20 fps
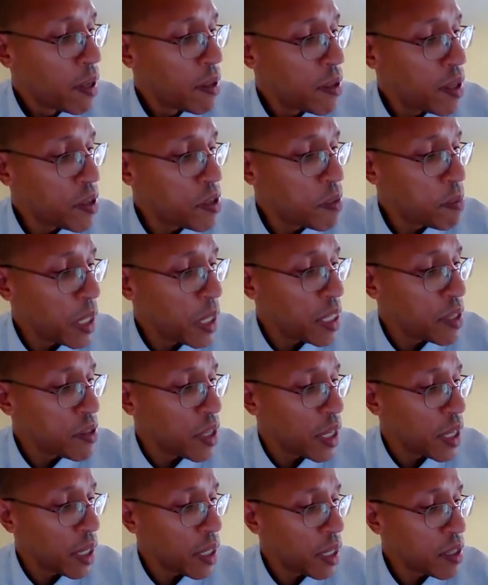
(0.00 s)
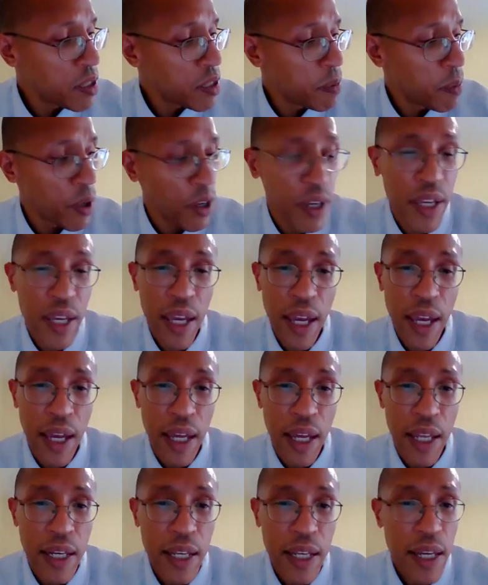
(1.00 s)
This means that a customer
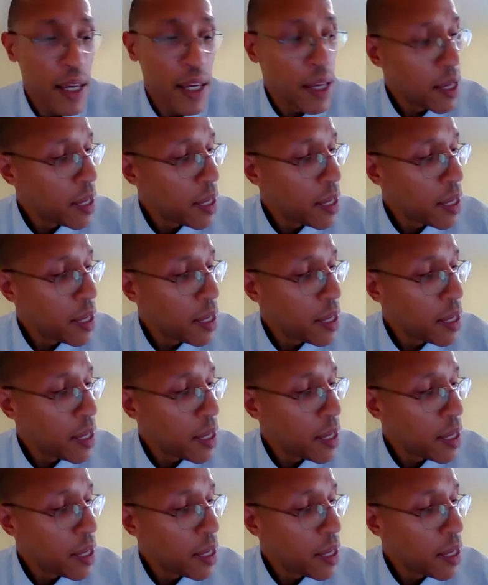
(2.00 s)
can,